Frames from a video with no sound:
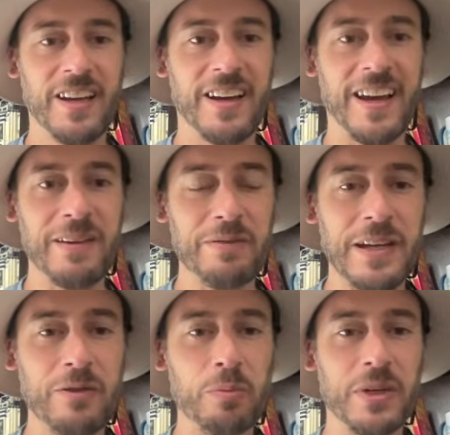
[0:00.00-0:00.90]
I have
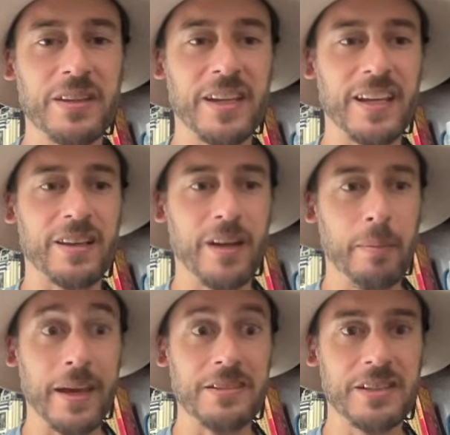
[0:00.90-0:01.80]
never been like
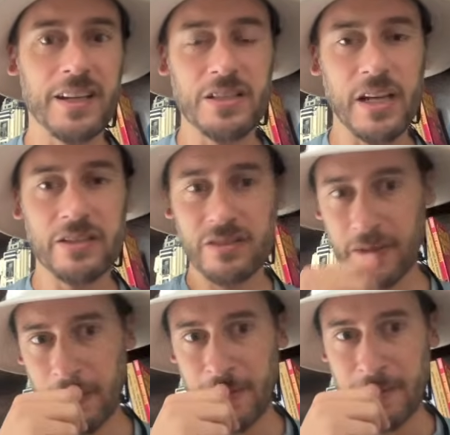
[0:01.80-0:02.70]
amazing at chess,
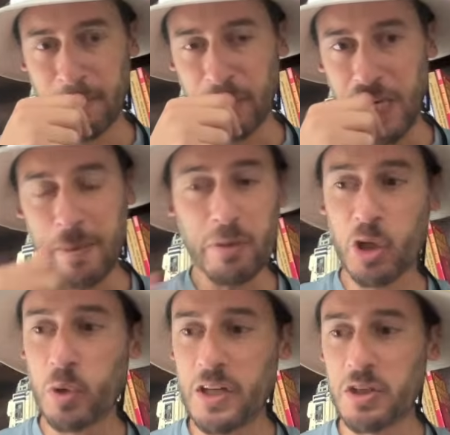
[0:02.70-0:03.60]
but I remember the
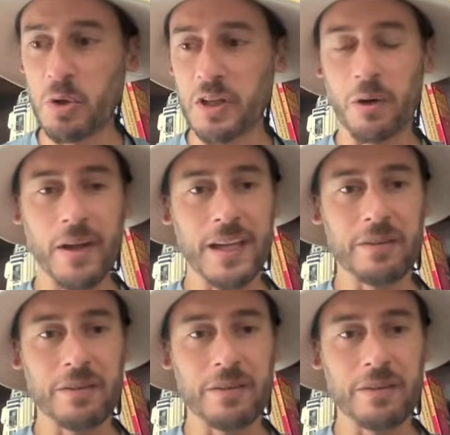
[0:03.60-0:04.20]
queen doing a whole heck of a